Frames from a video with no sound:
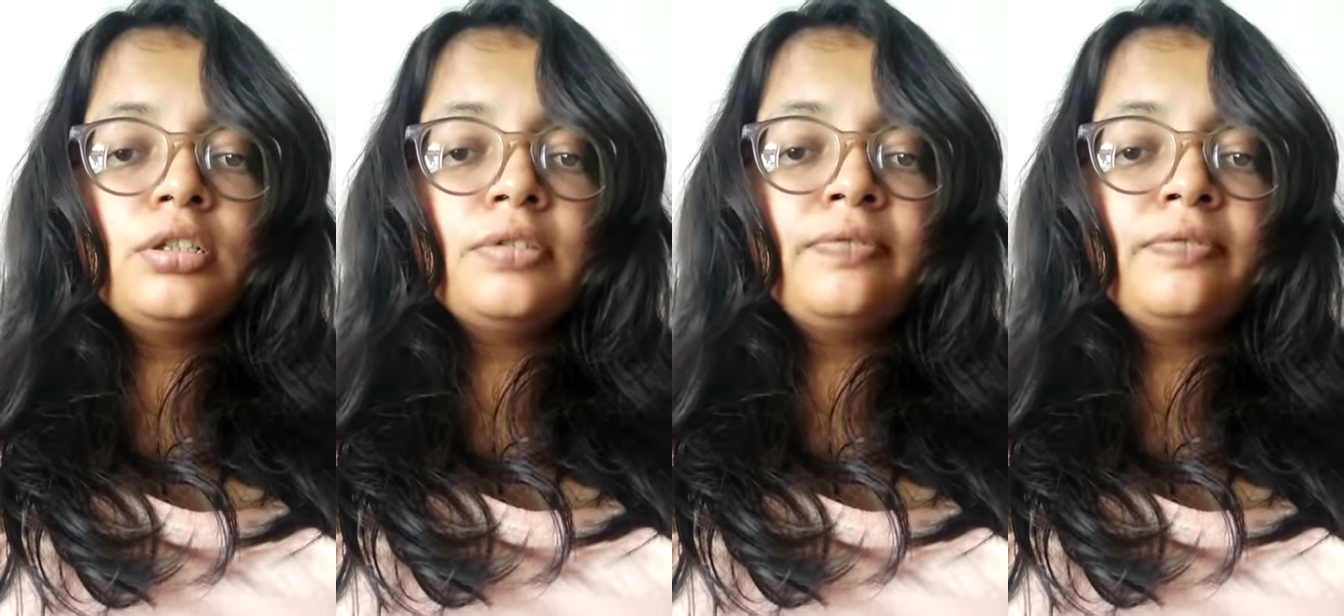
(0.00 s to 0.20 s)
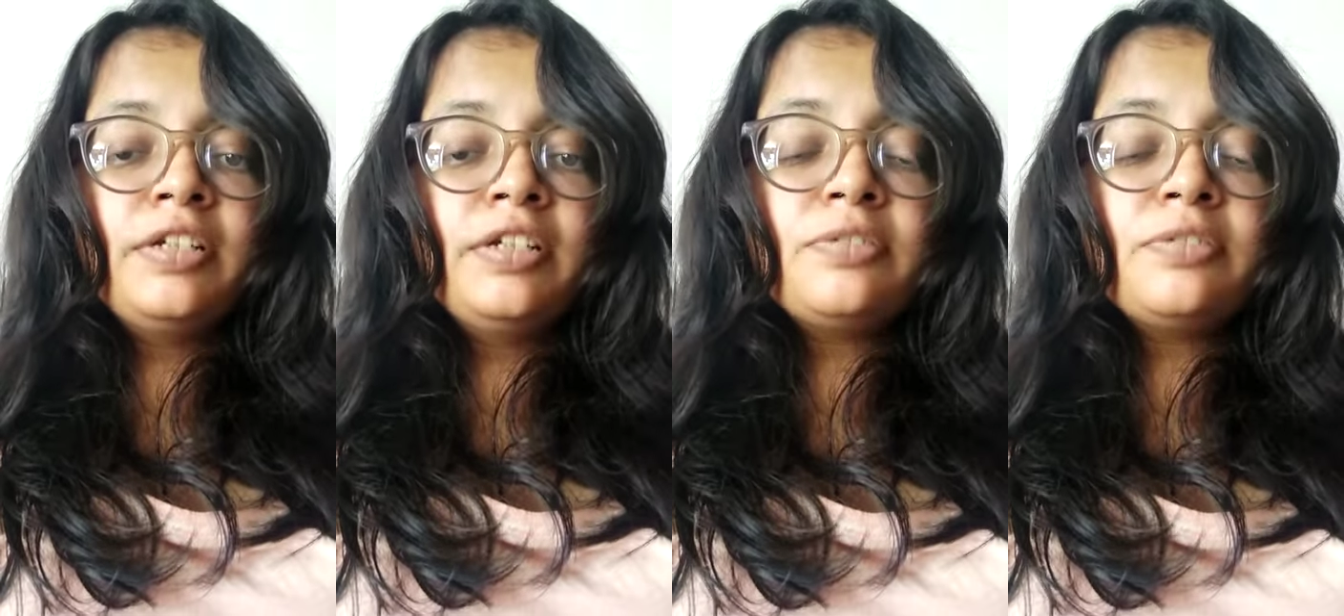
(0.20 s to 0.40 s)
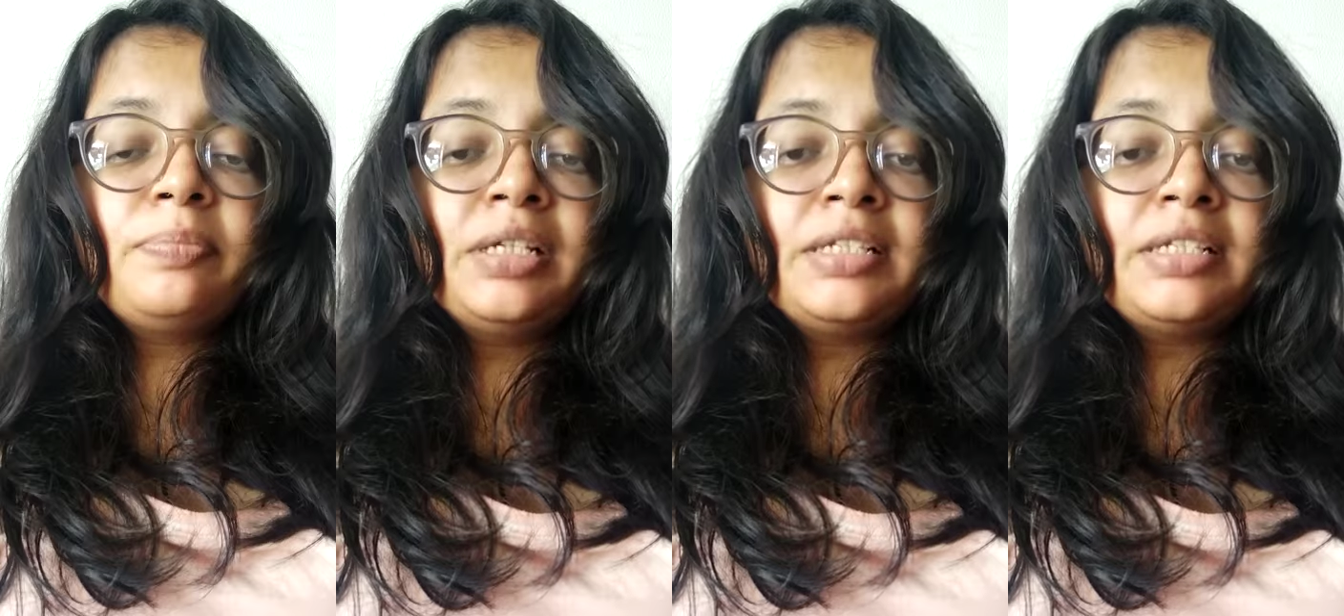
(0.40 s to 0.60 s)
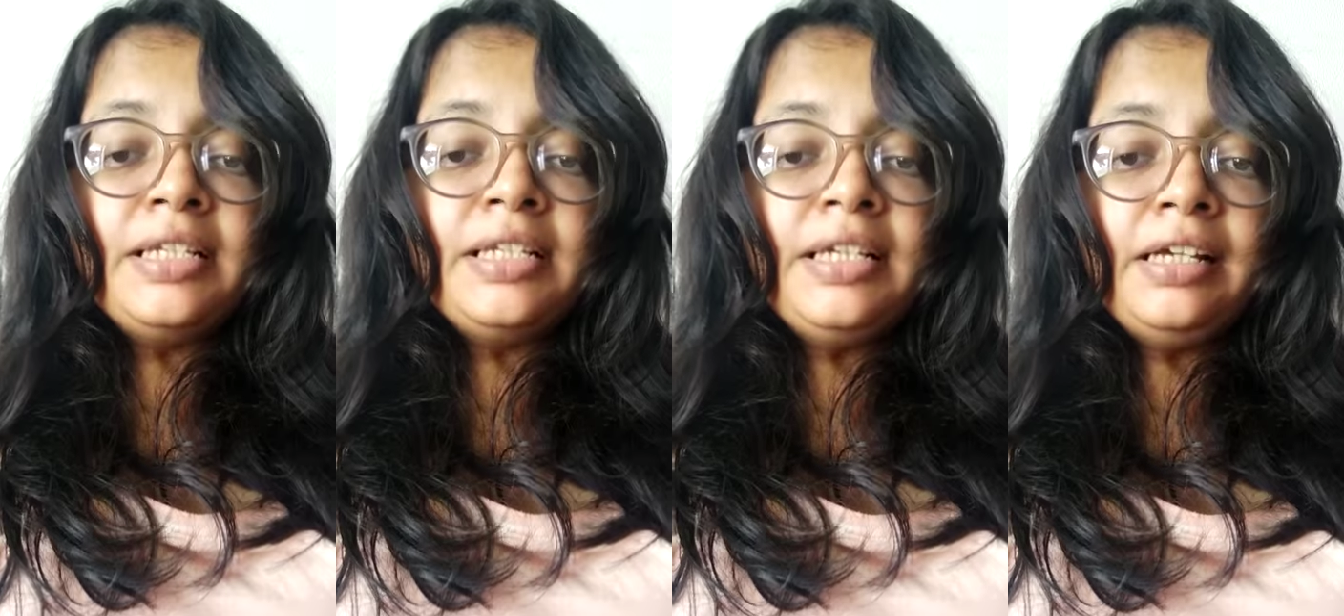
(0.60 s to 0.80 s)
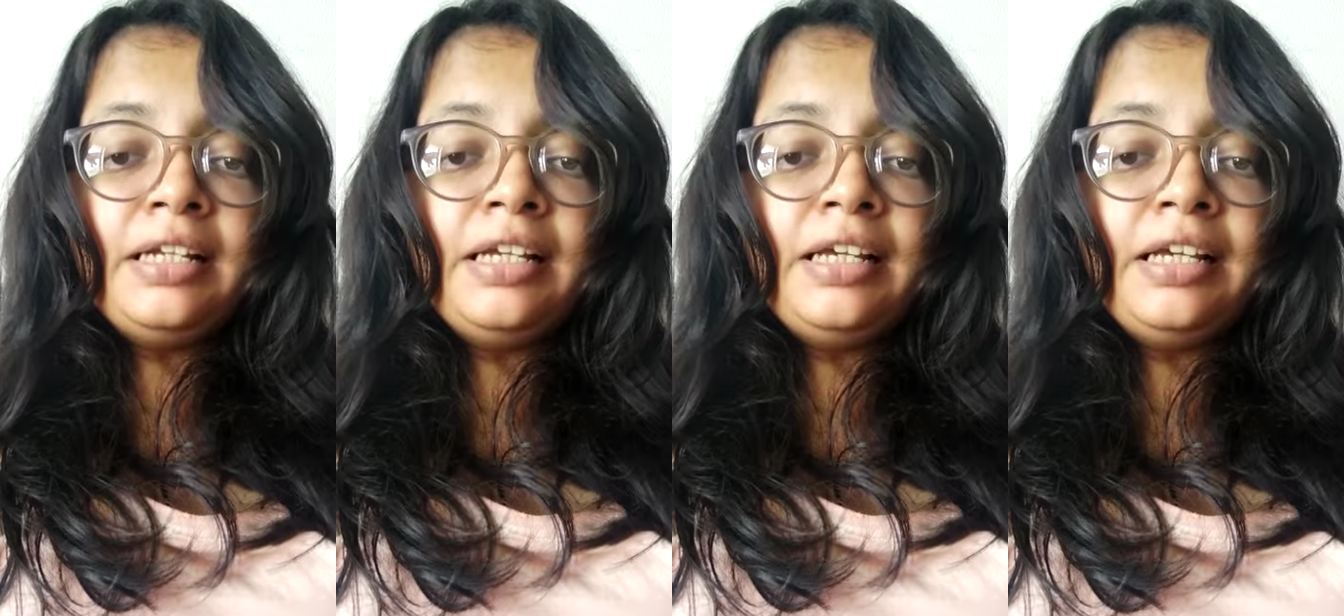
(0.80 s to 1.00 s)
which
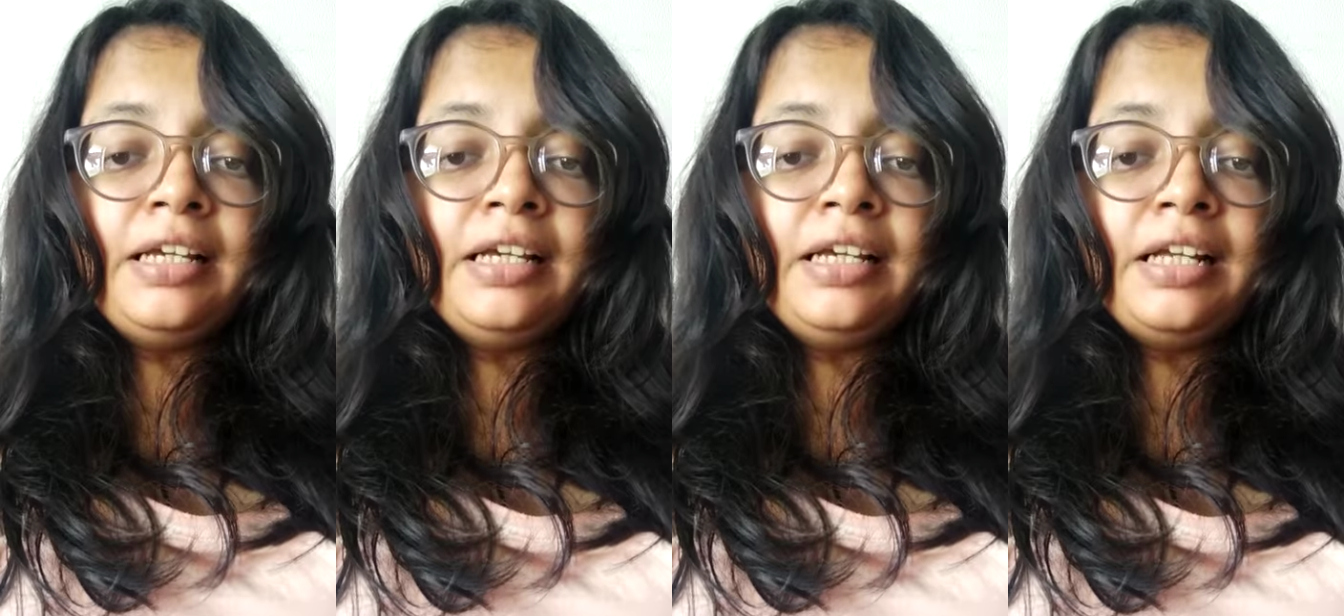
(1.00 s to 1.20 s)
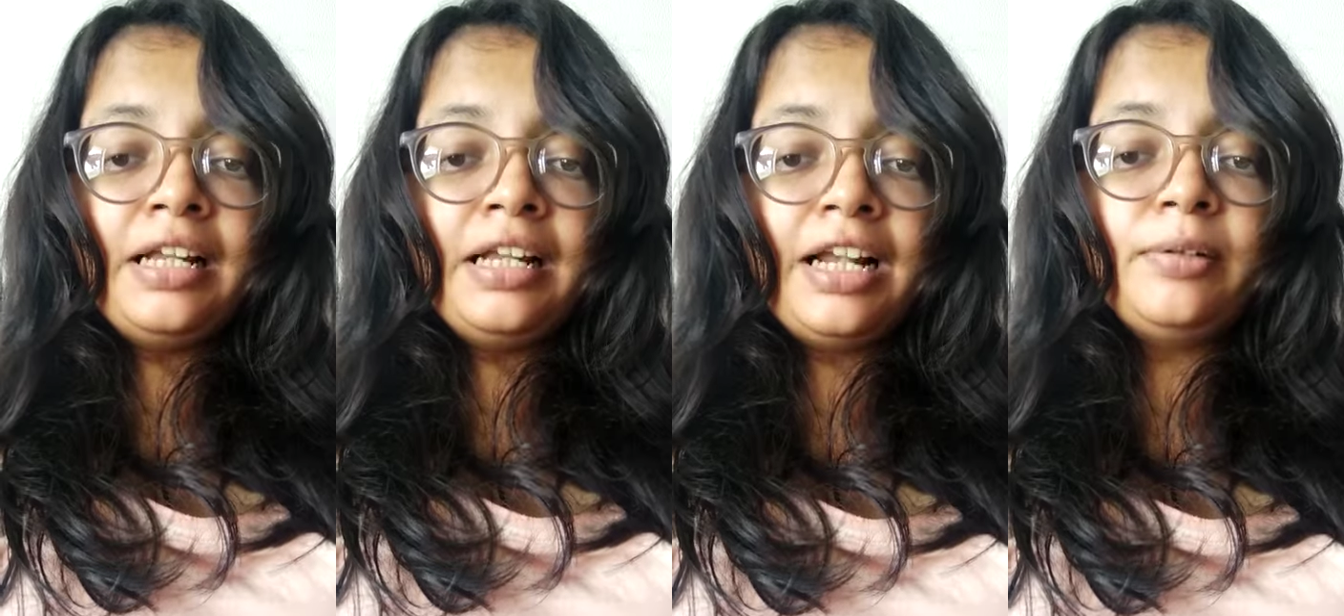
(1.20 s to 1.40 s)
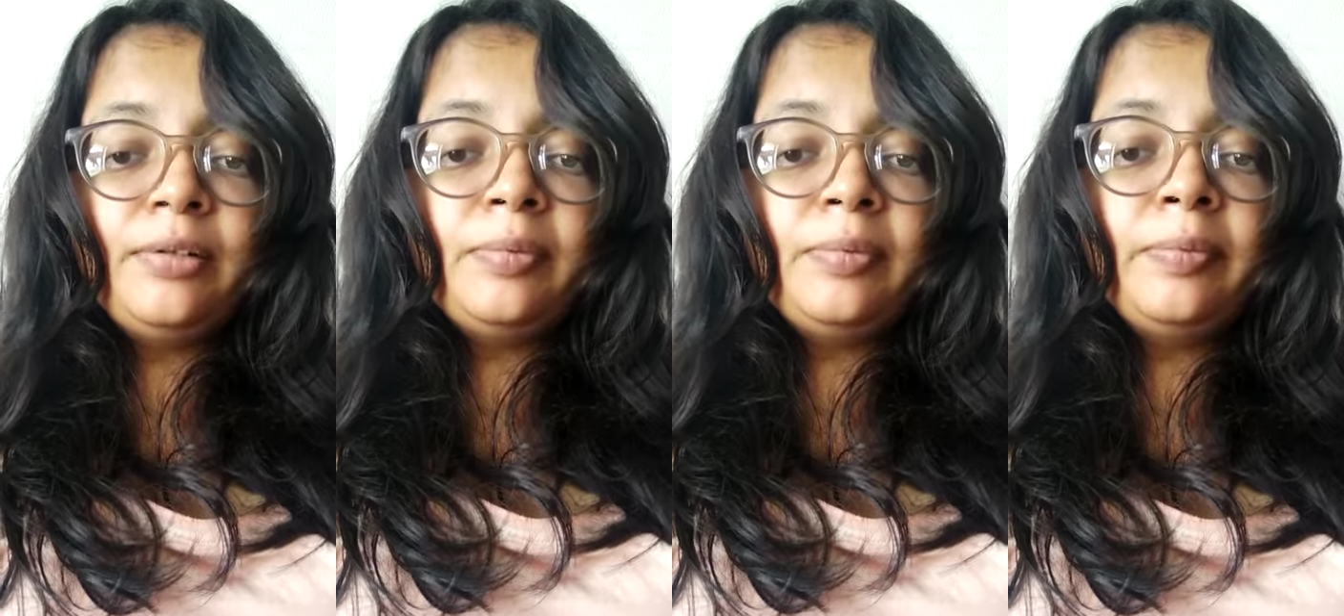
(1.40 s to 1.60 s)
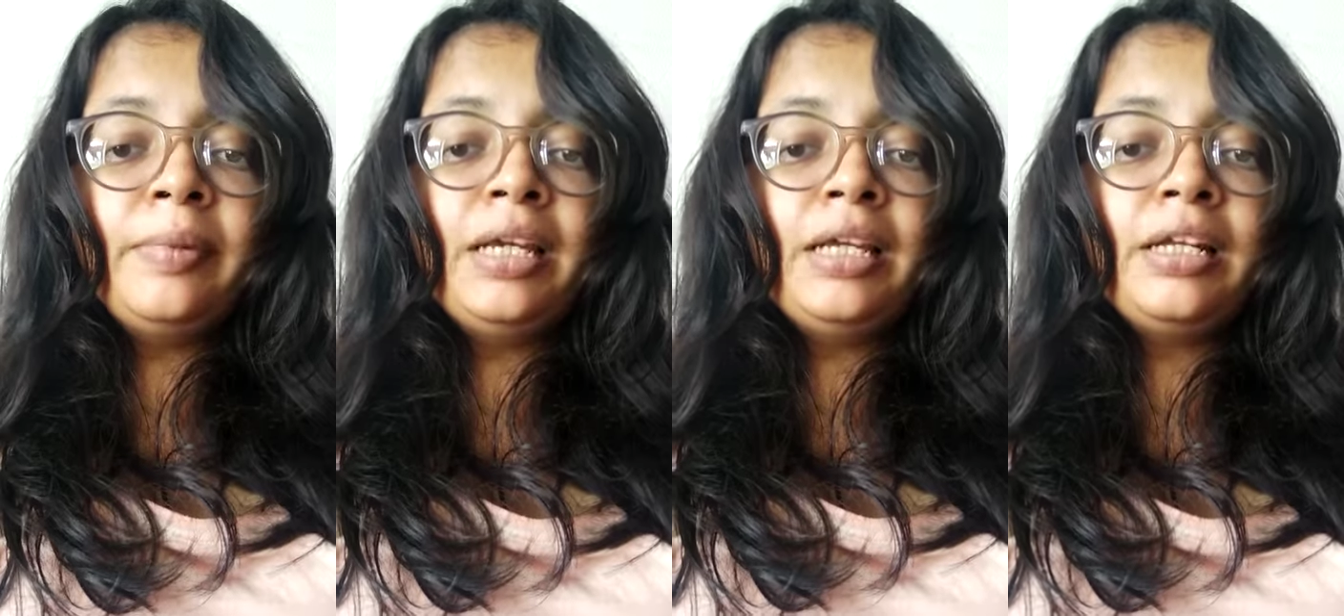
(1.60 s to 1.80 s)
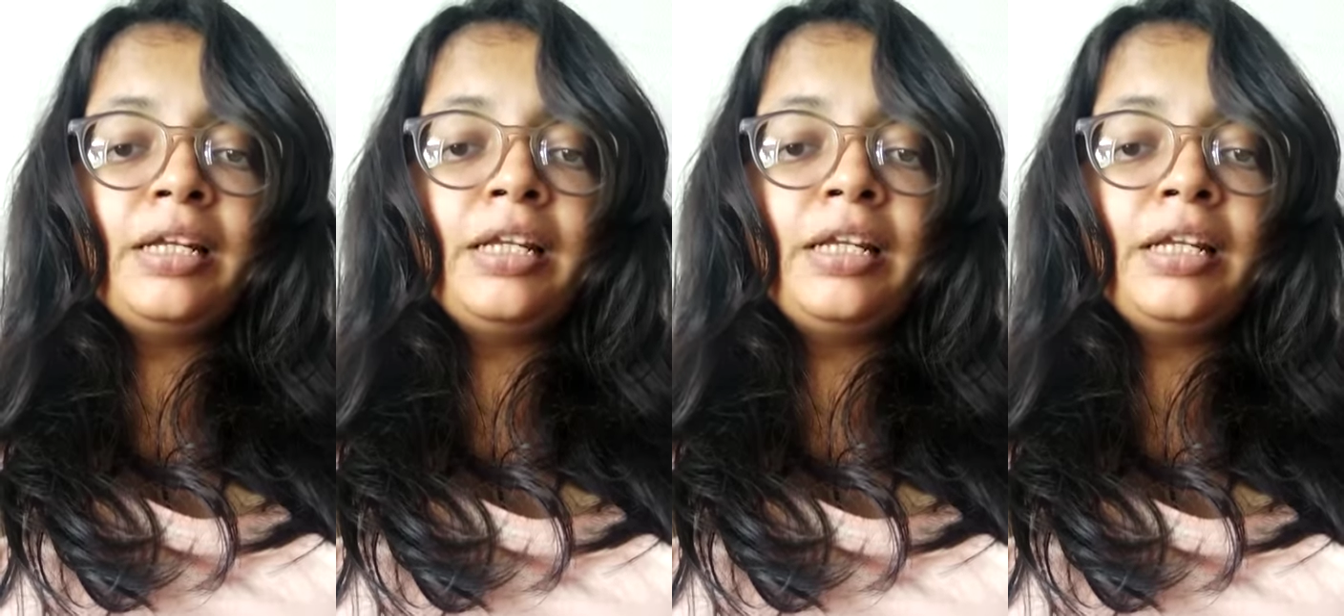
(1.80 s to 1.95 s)
basically helped me